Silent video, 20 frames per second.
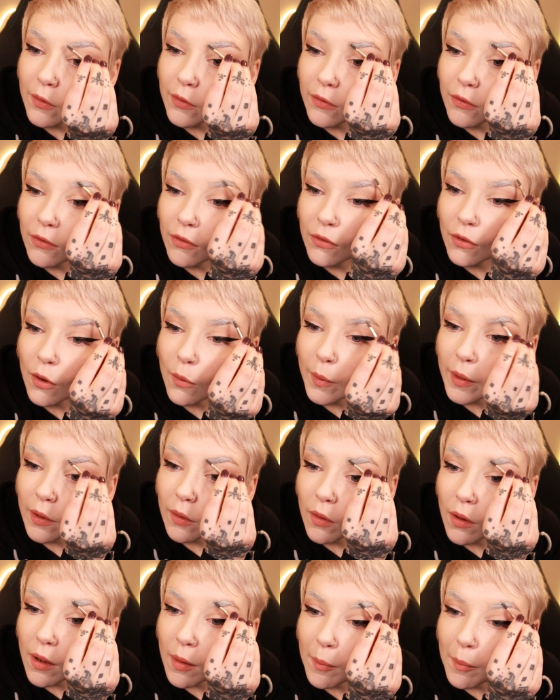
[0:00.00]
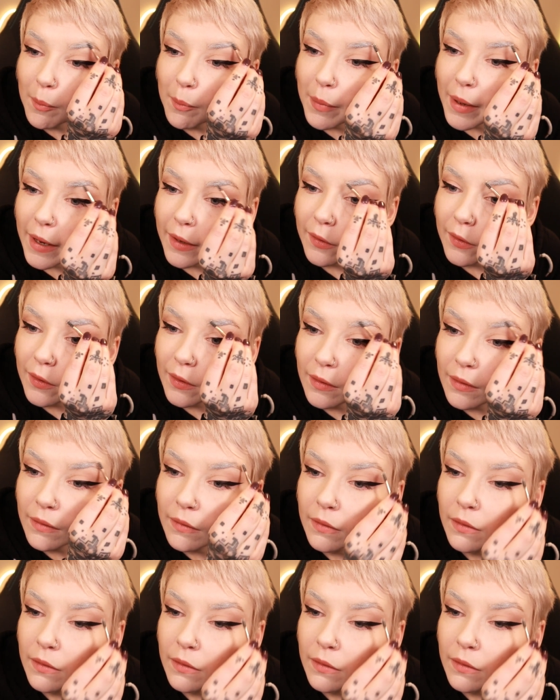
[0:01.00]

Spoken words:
this is going a lot better.